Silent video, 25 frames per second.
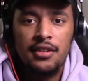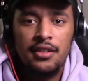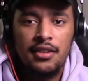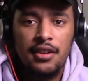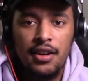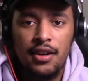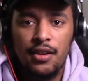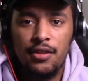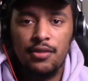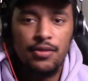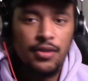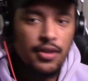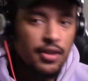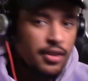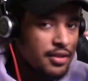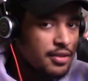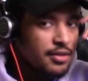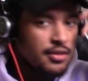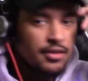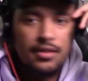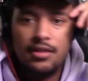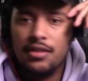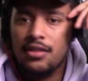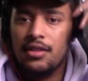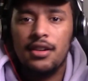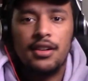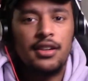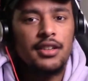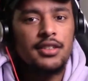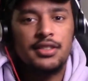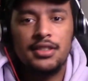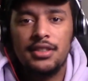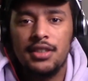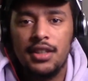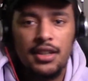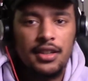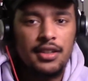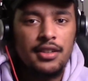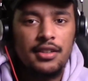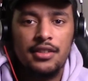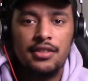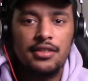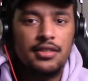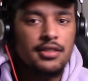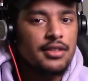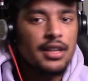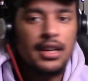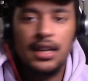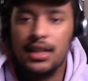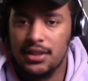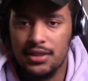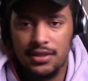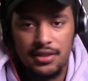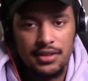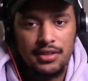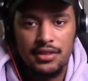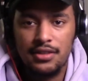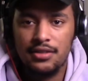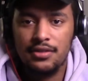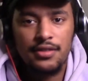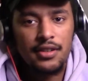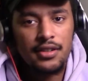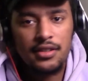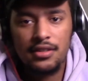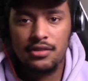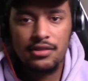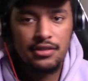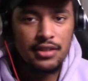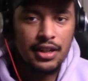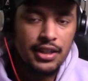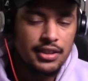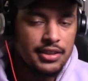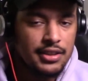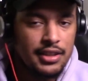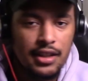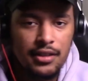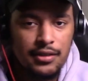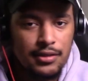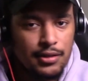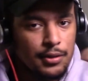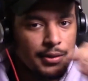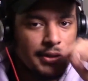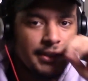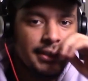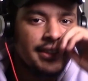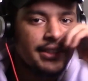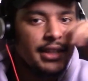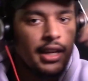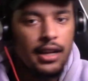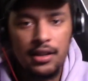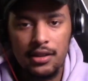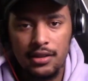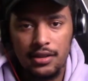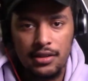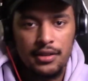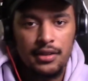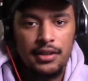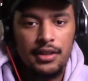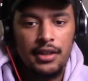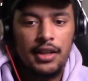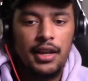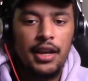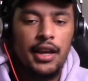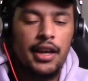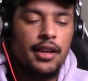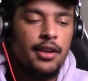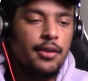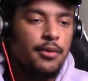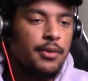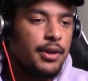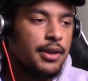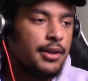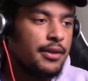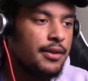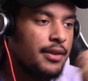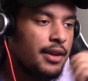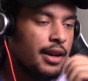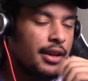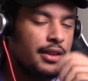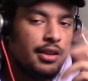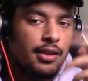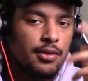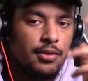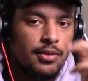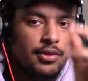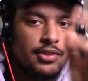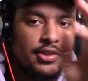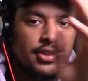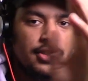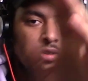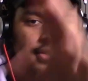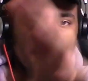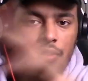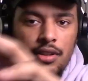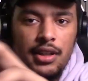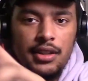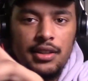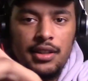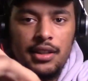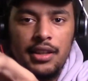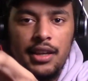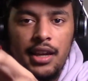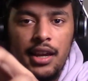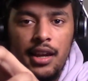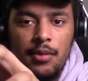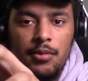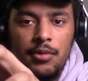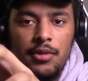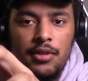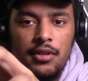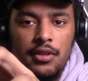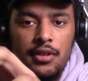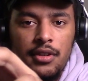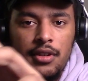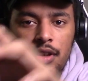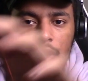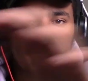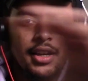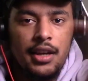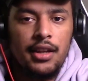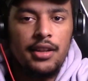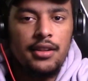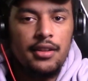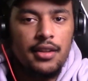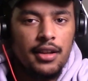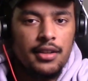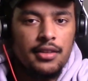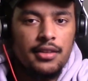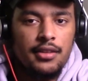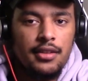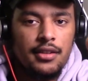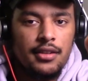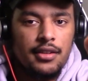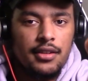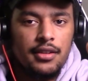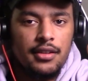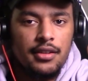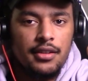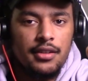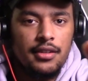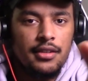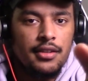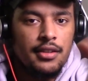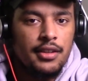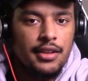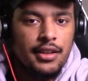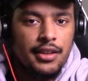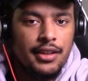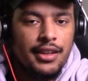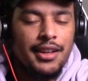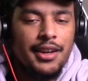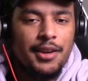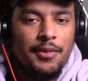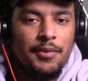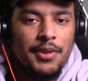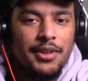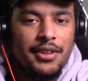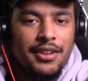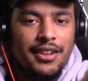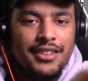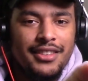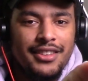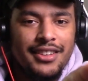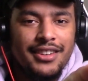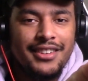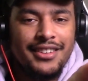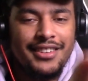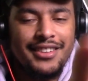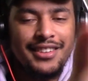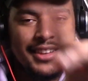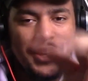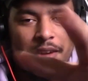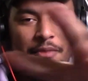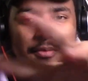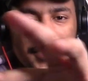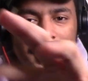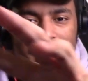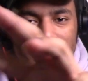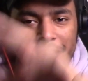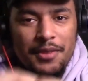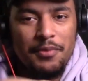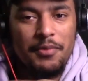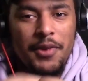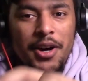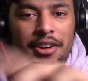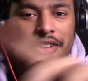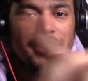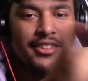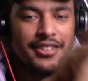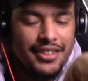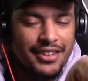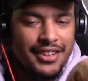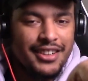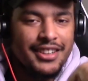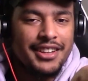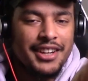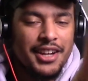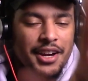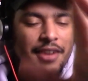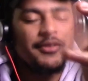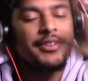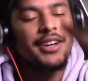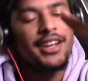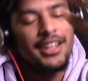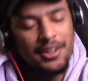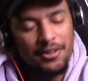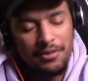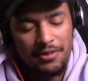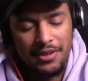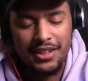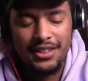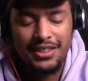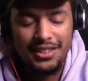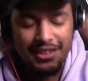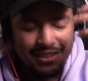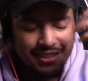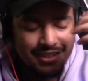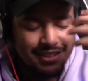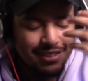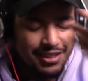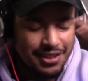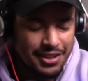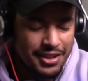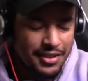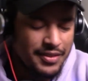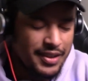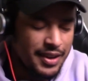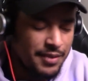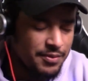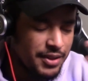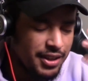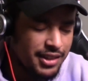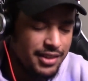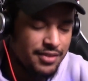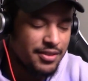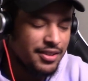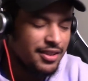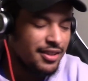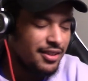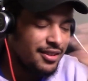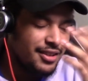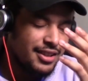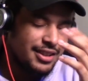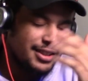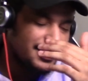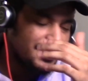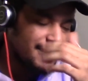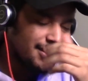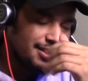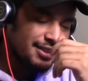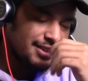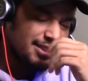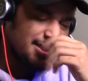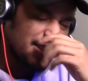You know what I'm saying? It's crazy. It's fucking crazy. I don't know what to tell you. Anyway, I think I was just looking at the camera and not the... Yep, enough. The monitor, enough camera. Anyway, this is enough. I'm not even gonna look at y'all niggas